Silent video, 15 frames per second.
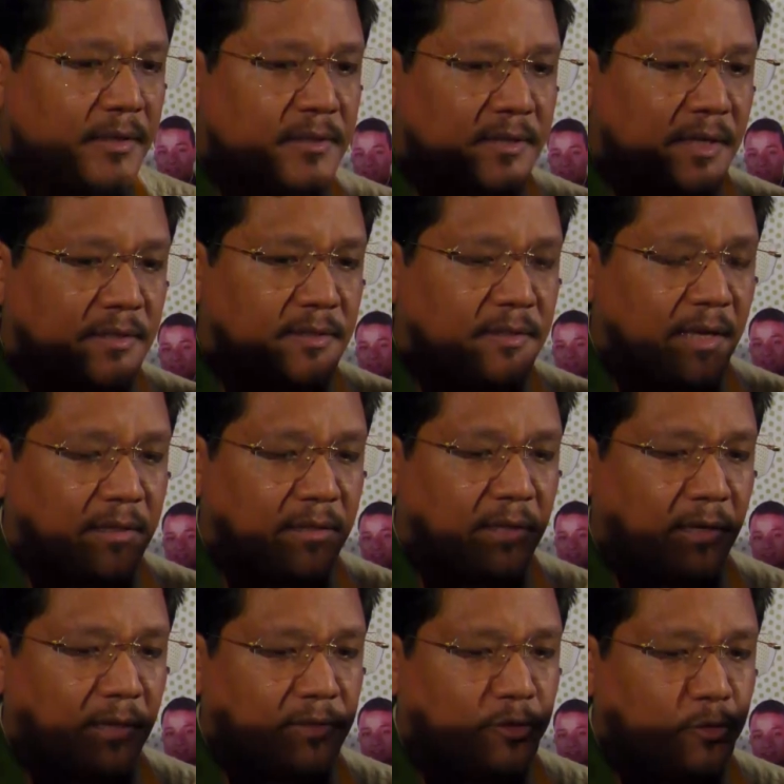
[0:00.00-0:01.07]
in the sense that
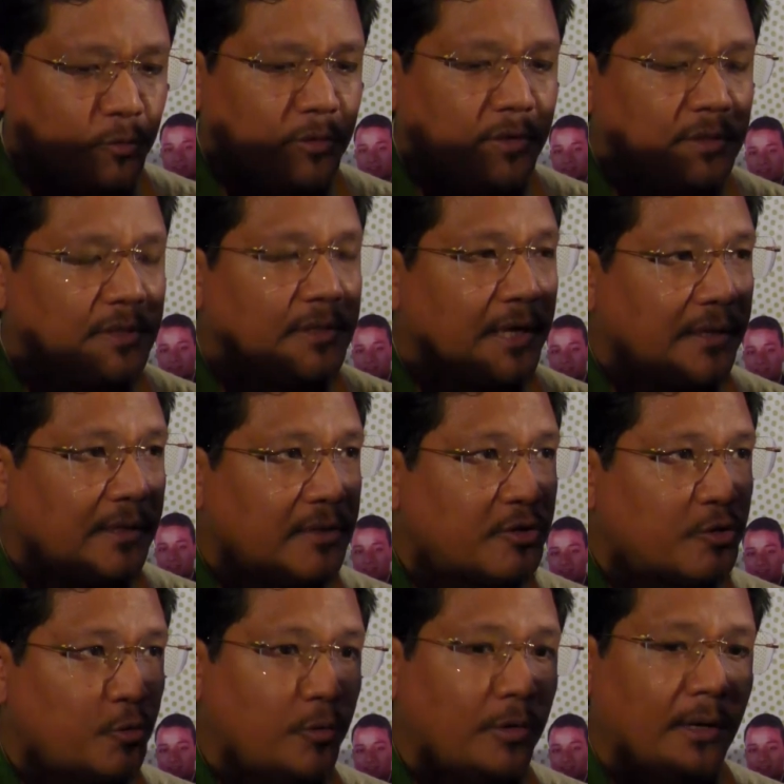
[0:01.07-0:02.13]
the students and the
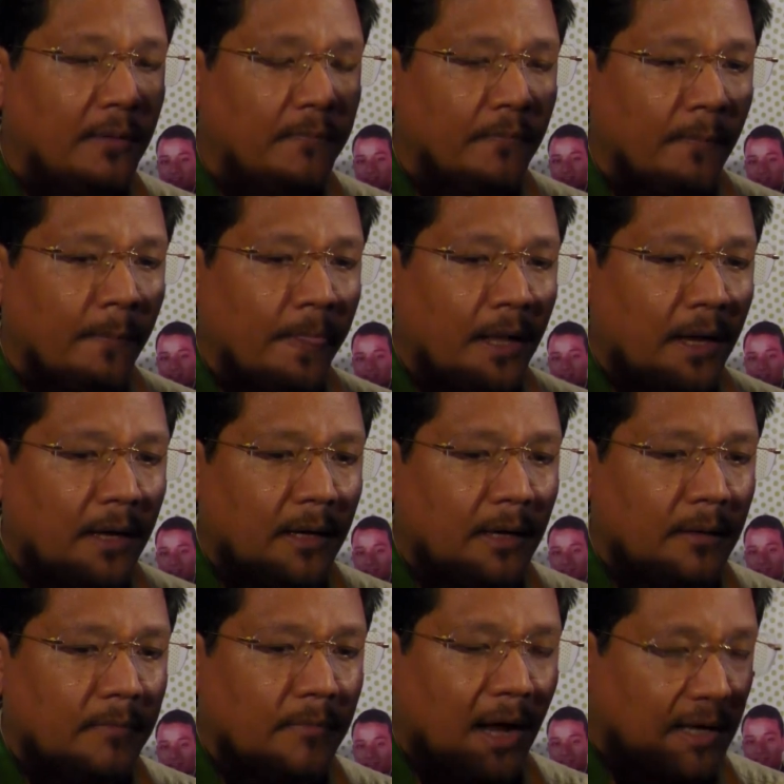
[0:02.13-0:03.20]
school
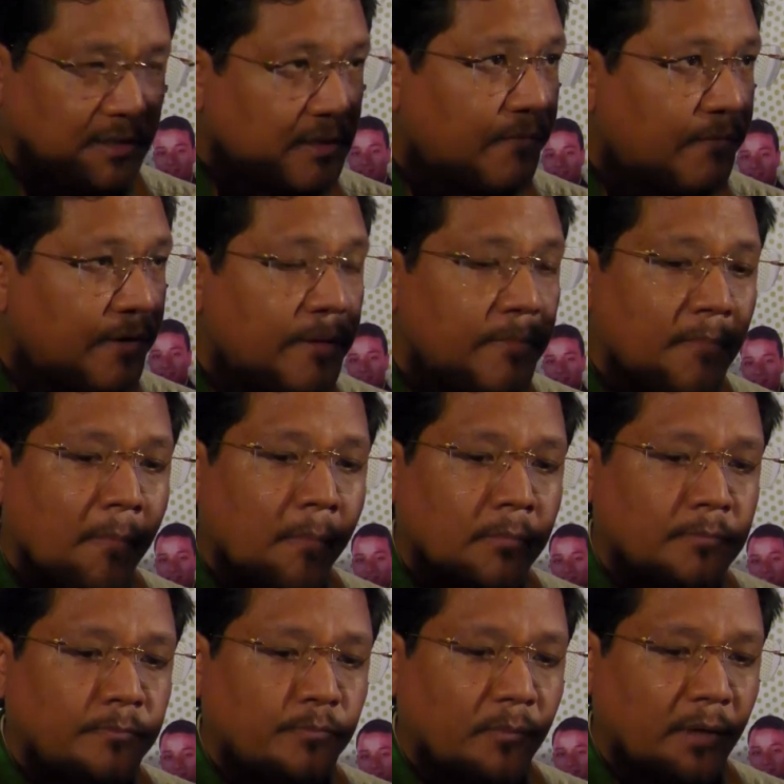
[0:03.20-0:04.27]
are suffering,
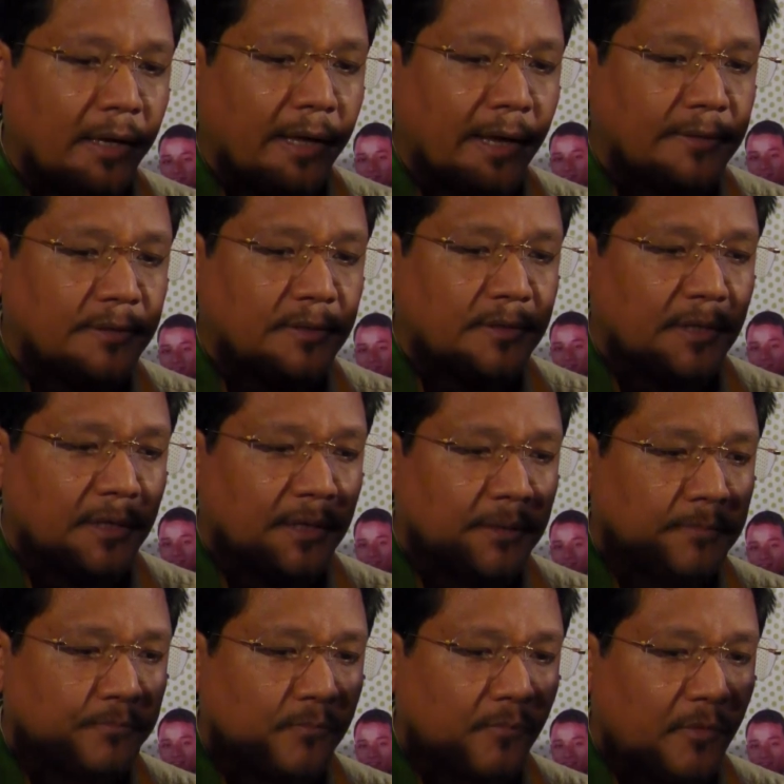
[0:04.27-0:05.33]
and hence,
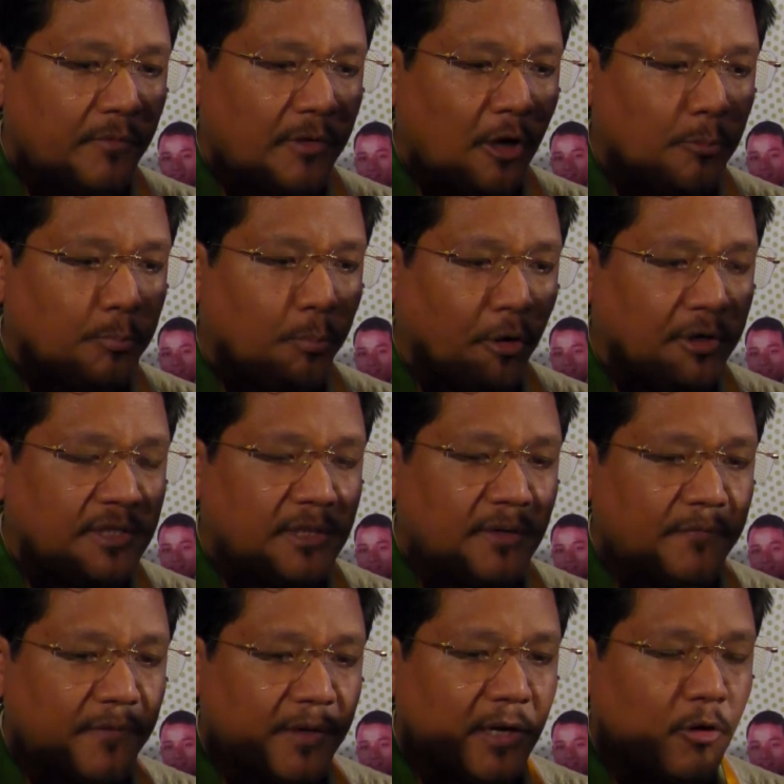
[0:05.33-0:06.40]
without pointing a
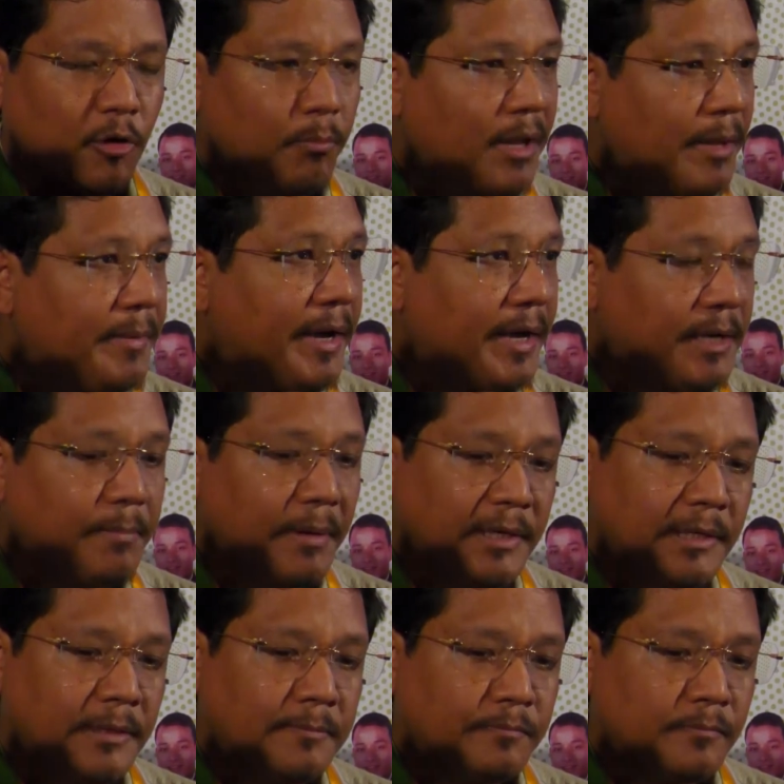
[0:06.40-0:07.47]
finger or blaming
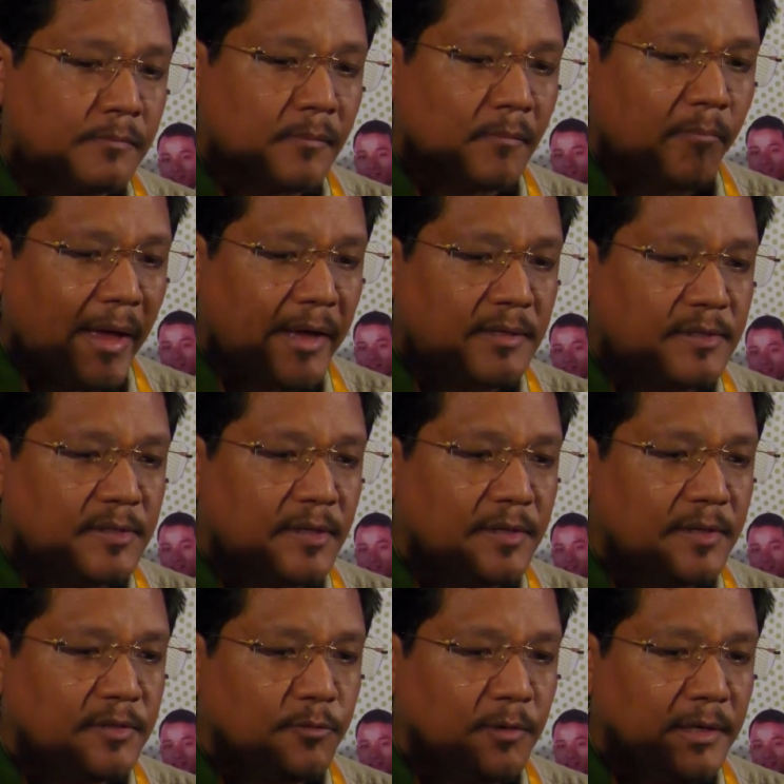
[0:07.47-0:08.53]
anybody, my concern
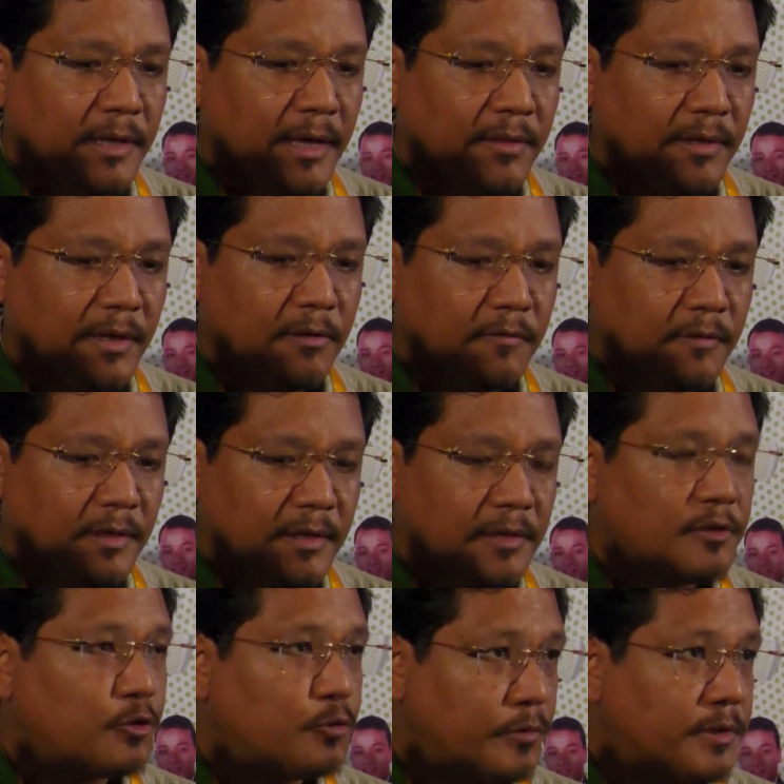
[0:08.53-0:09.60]
is really at the end of the day
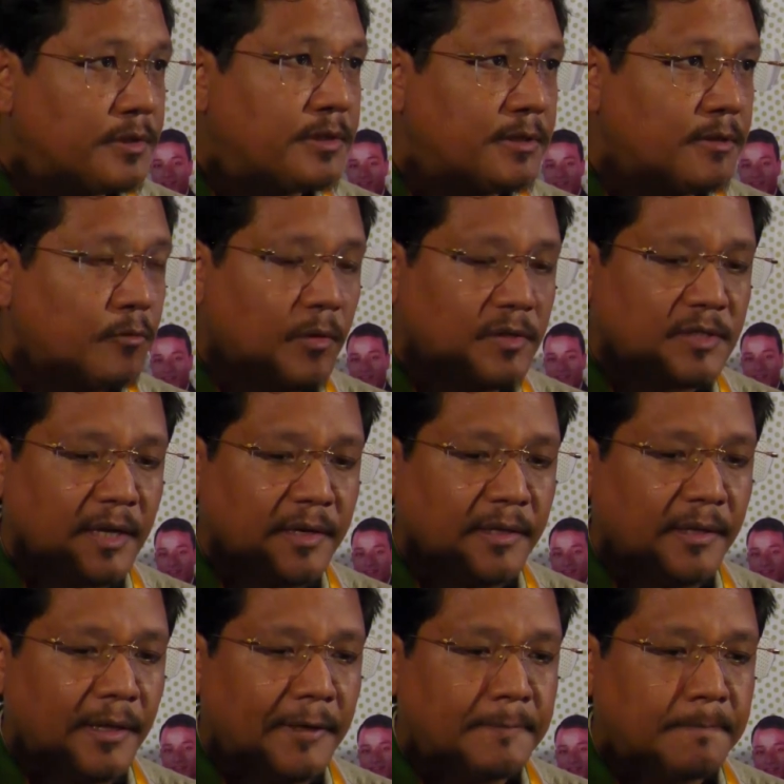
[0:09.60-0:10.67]
the students who are
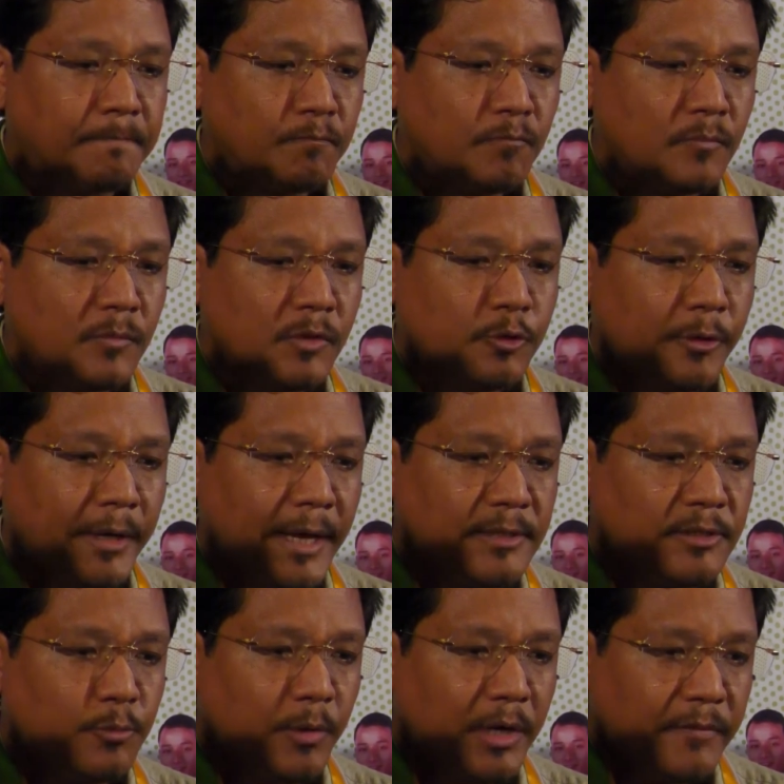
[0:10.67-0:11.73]
studying there. So
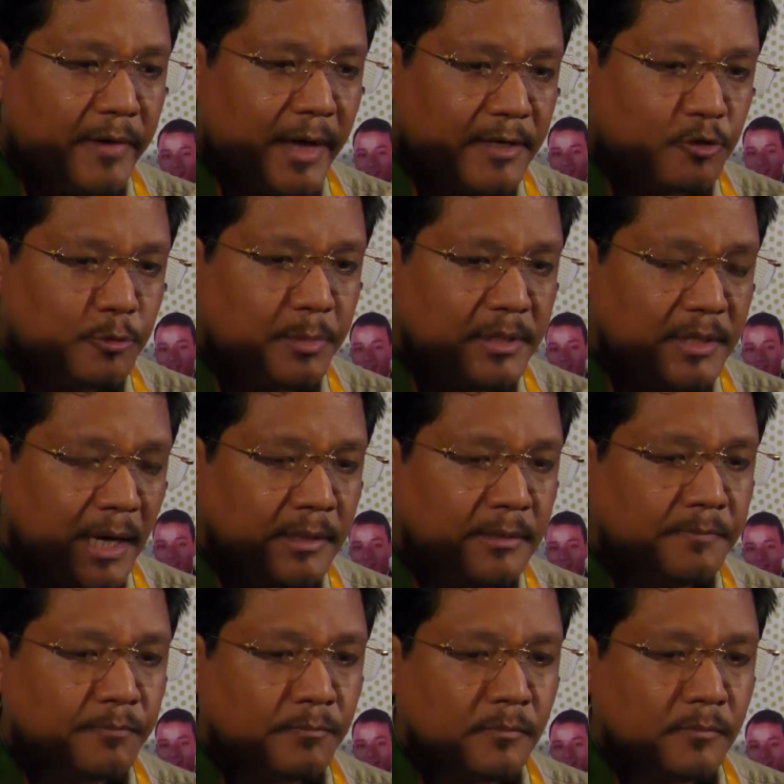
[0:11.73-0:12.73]
hence, whatever has to be done